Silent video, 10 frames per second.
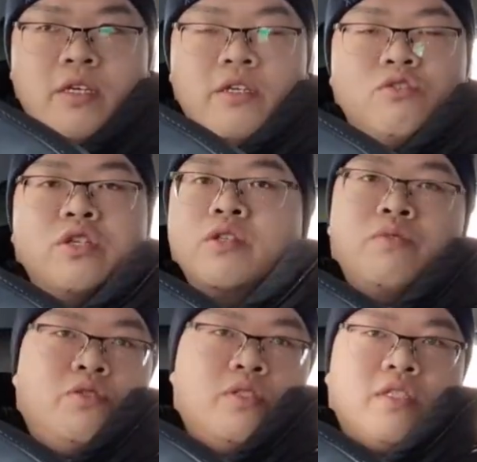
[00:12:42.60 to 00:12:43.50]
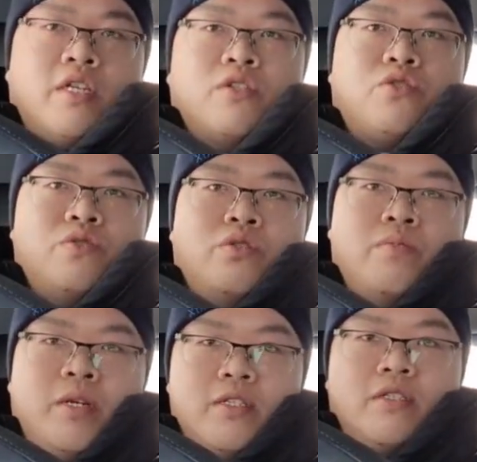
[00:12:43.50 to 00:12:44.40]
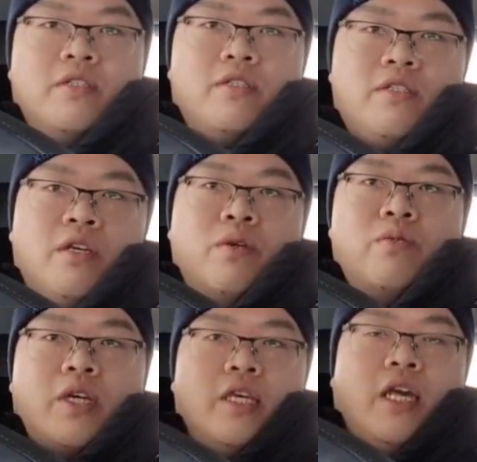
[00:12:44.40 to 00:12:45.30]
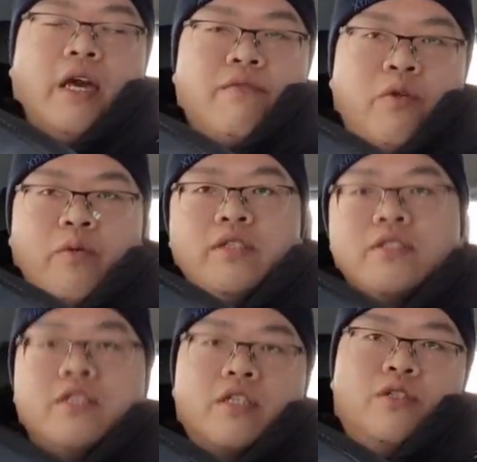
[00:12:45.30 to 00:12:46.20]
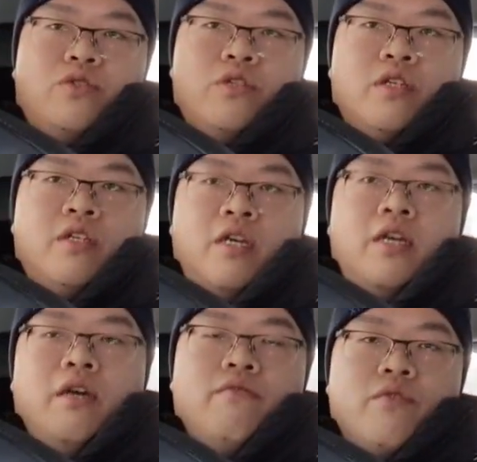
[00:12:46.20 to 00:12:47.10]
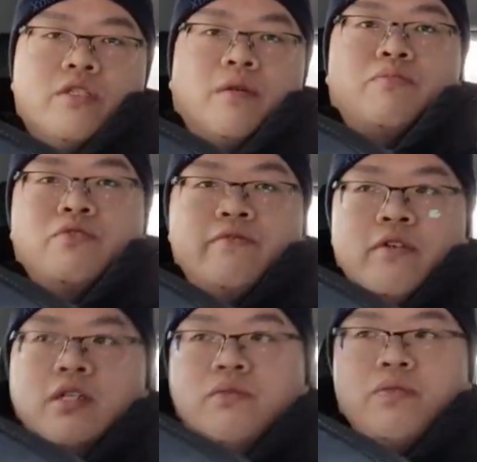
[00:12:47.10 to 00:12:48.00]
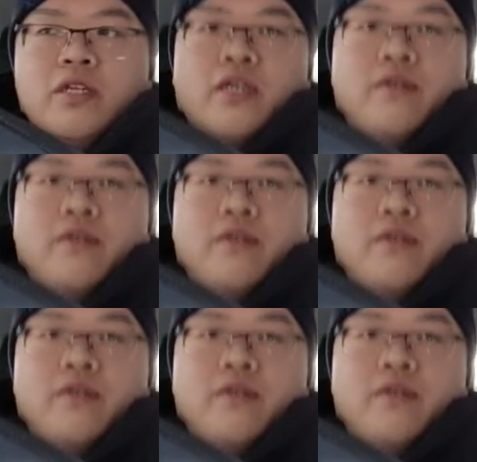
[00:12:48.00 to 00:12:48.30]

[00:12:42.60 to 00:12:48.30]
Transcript: In China, we just take 2-3 months. We get everyone's signature, everyone's approval, and we can